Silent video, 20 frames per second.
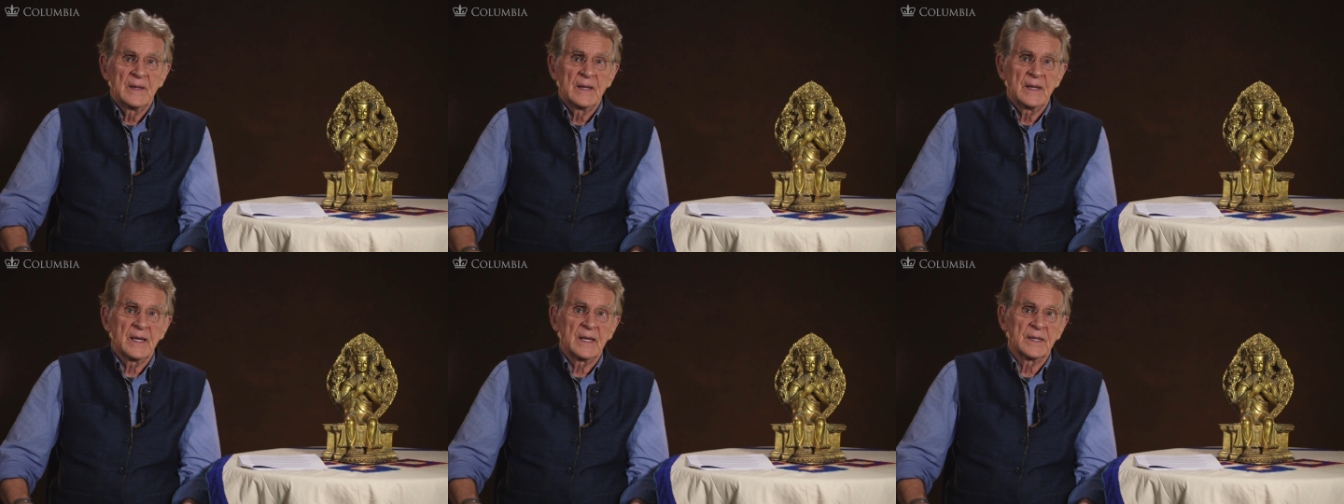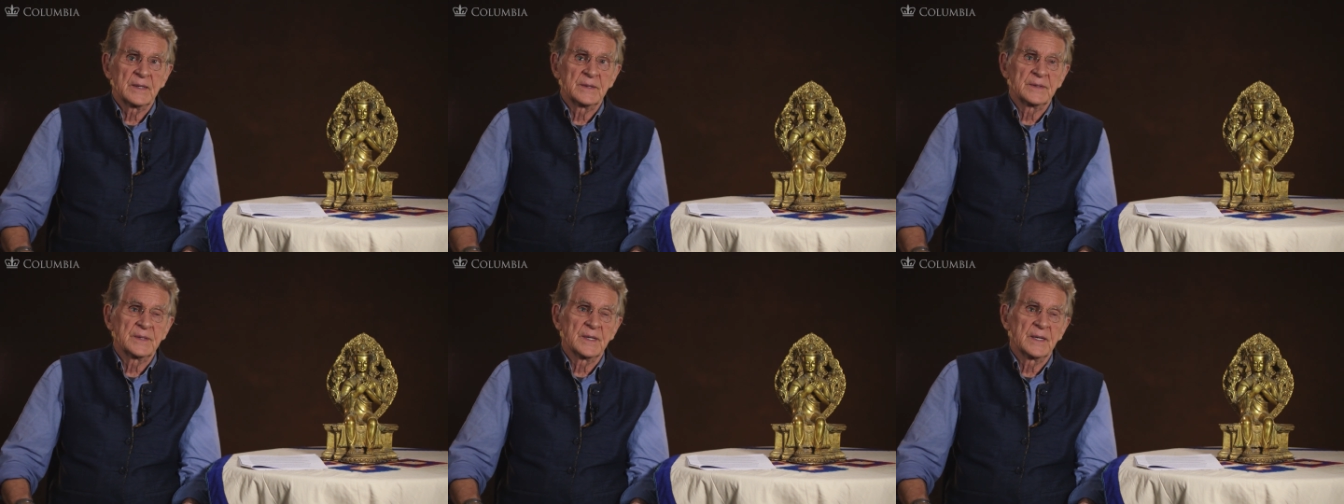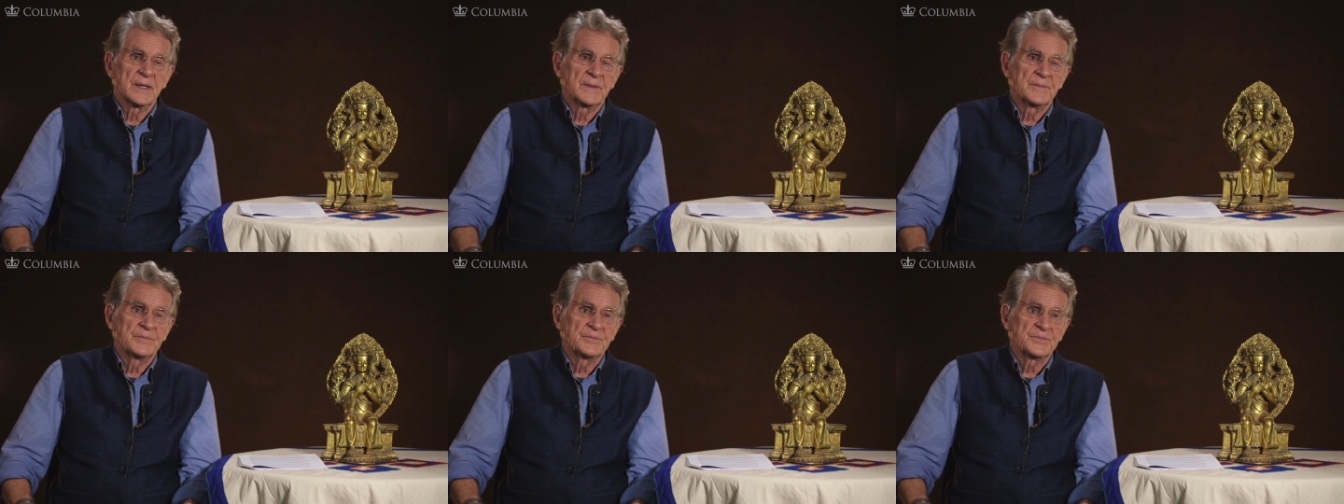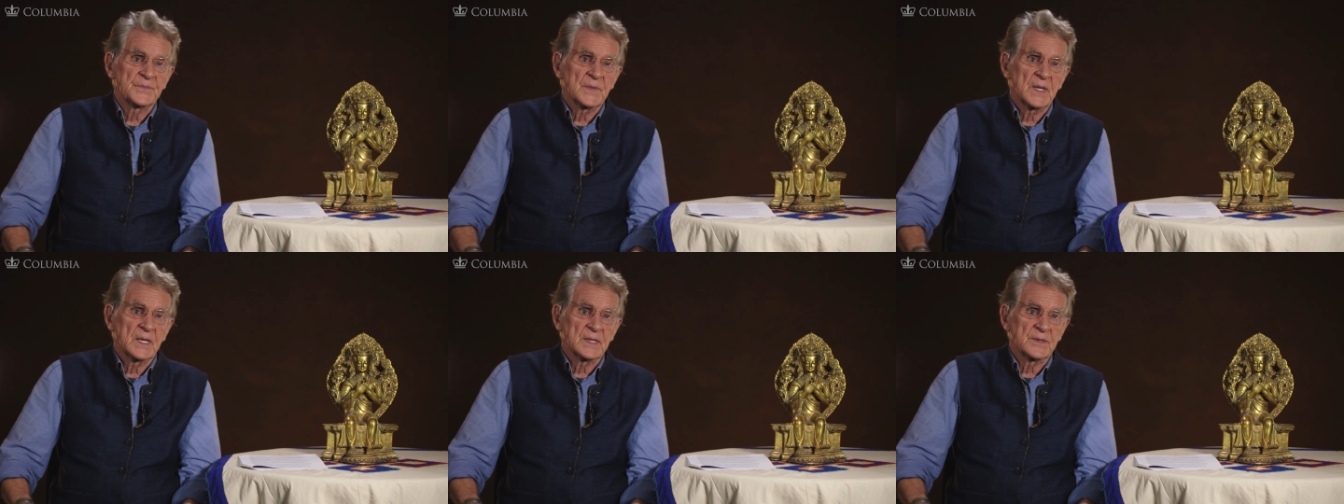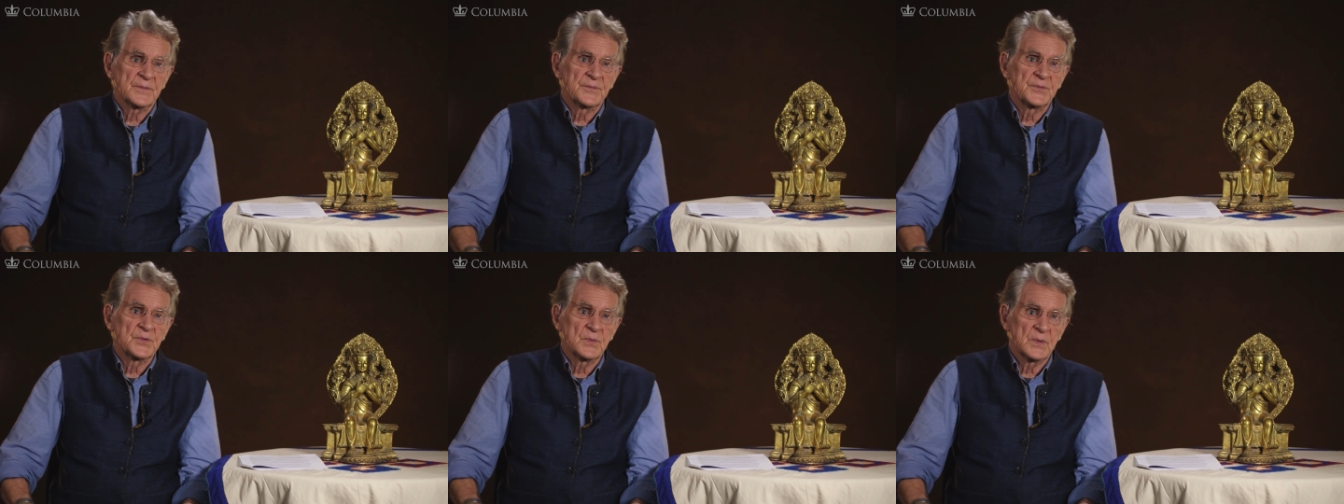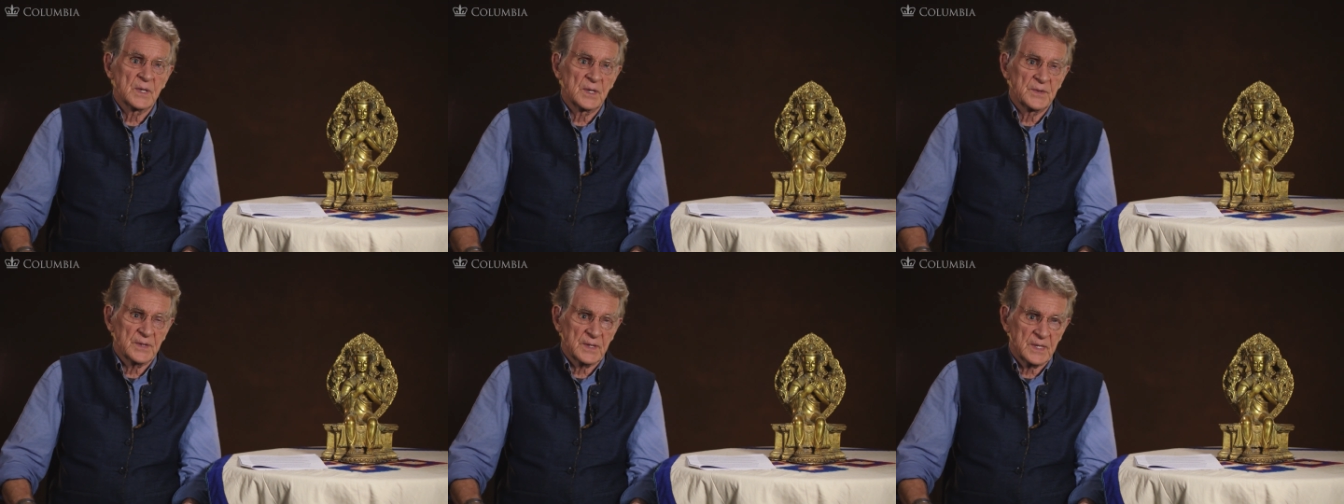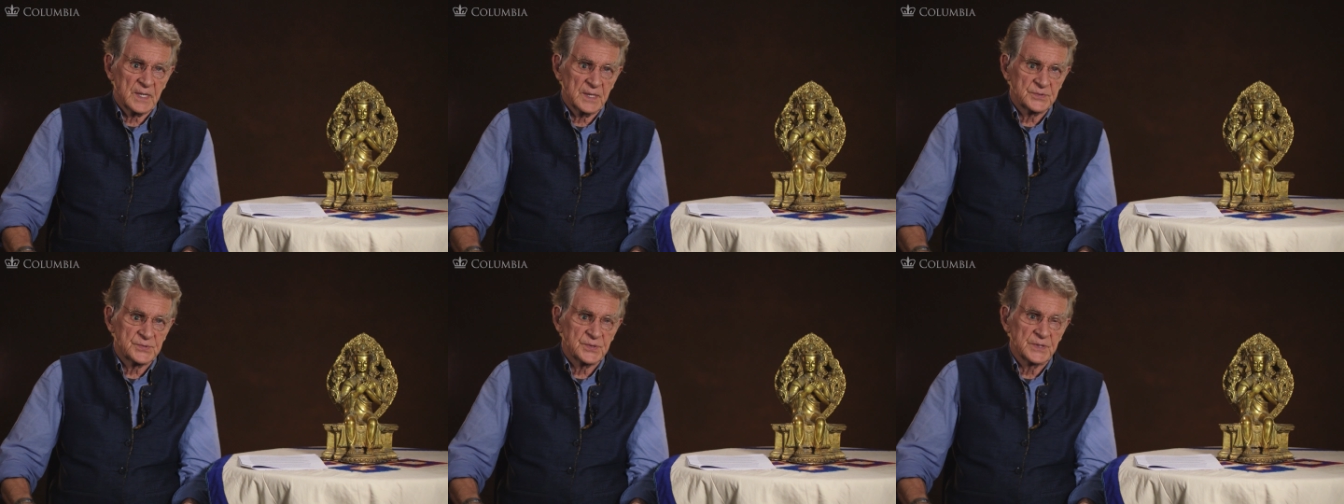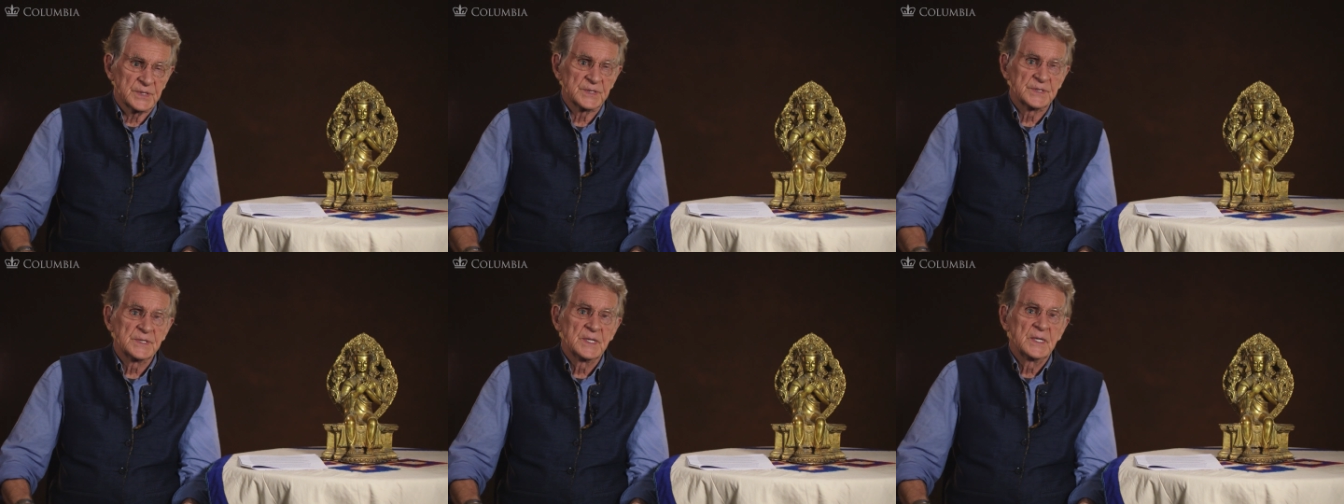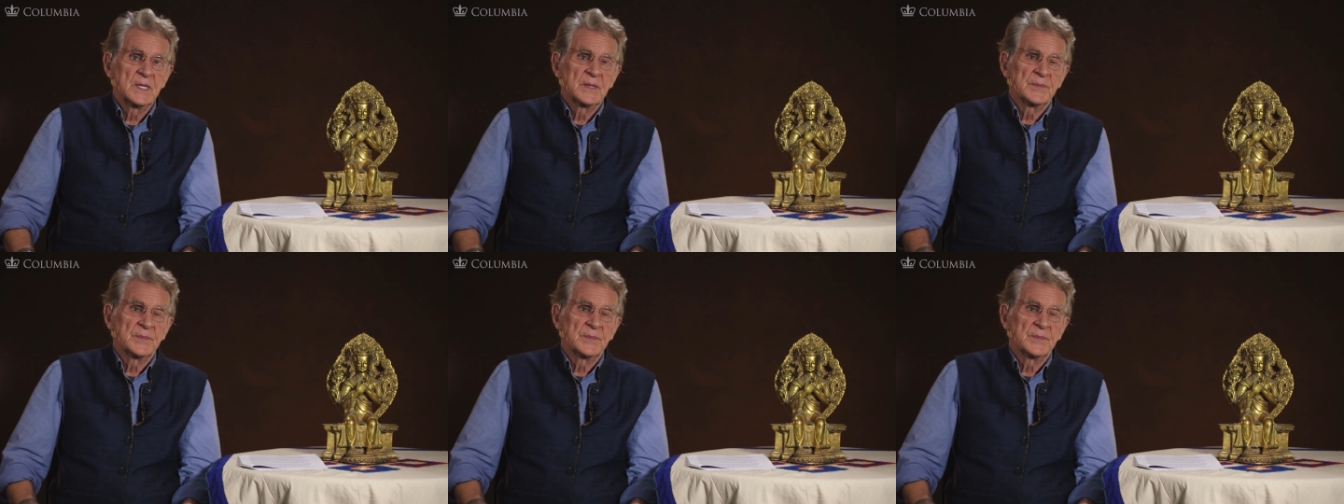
and, um, and a few other countries.